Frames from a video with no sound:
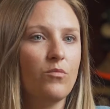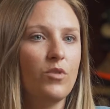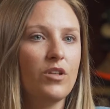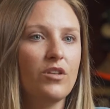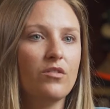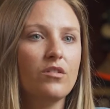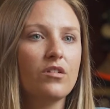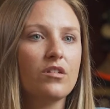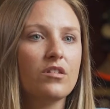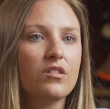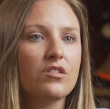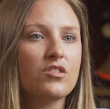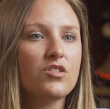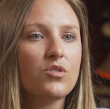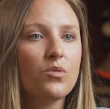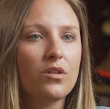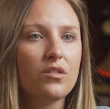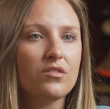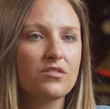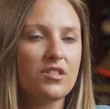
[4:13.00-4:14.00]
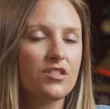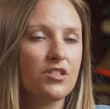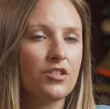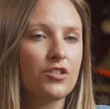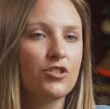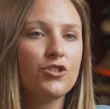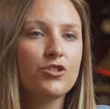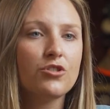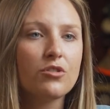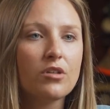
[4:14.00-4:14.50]
when you look at the soils, it's
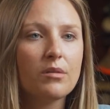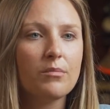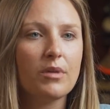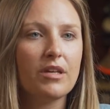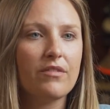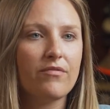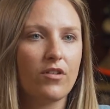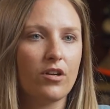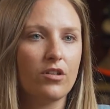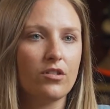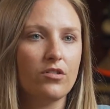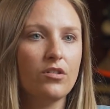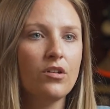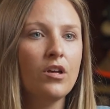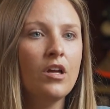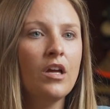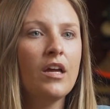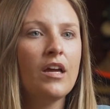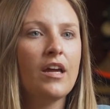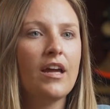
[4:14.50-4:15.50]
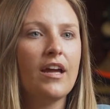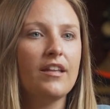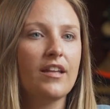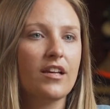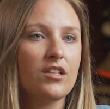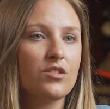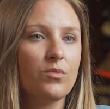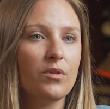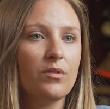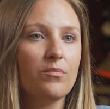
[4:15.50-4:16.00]
extremely fertile, and
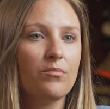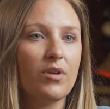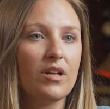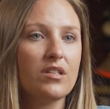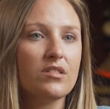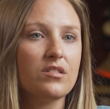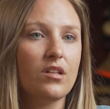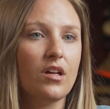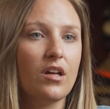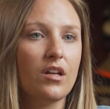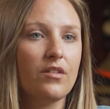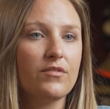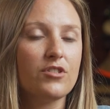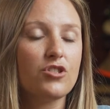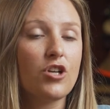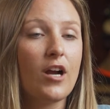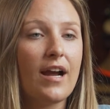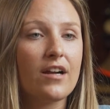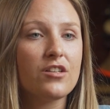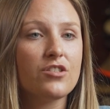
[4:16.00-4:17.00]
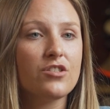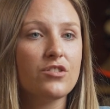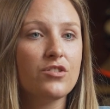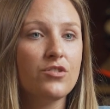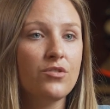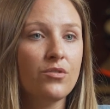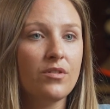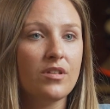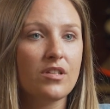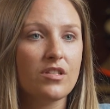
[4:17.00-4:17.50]
that's what brings a lot of attraction
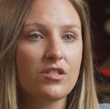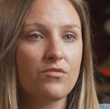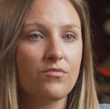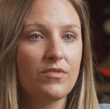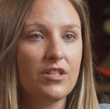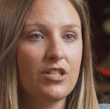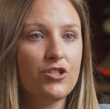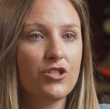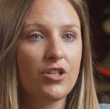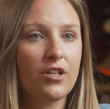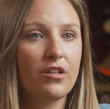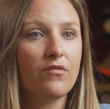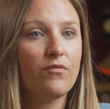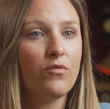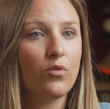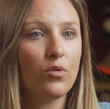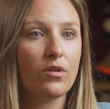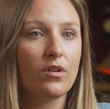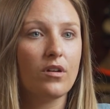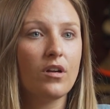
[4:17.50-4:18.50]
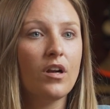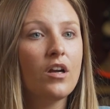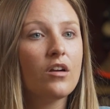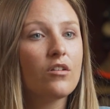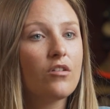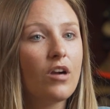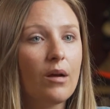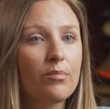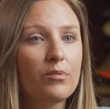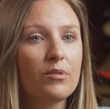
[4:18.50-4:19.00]
to this region for
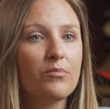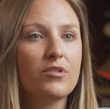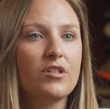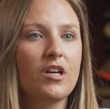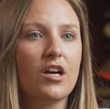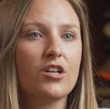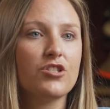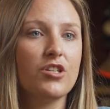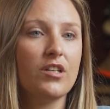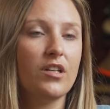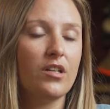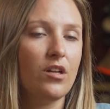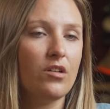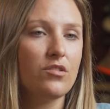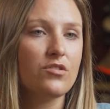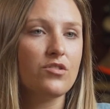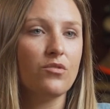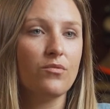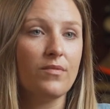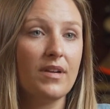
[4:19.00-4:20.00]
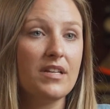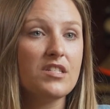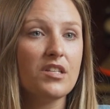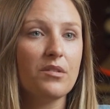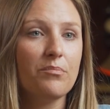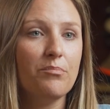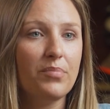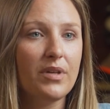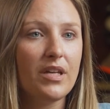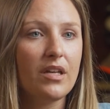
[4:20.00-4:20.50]
cropland production and also
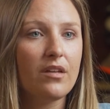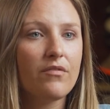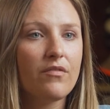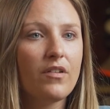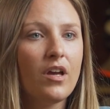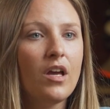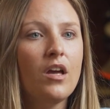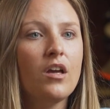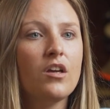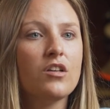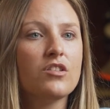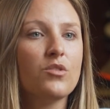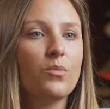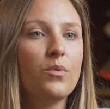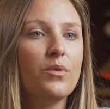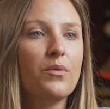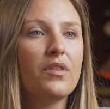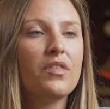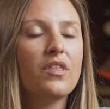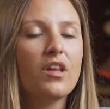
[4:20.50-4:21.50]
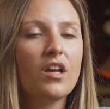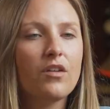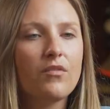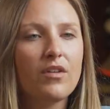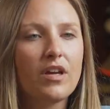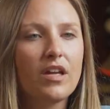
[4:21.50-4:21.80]
raising beef. So when we think of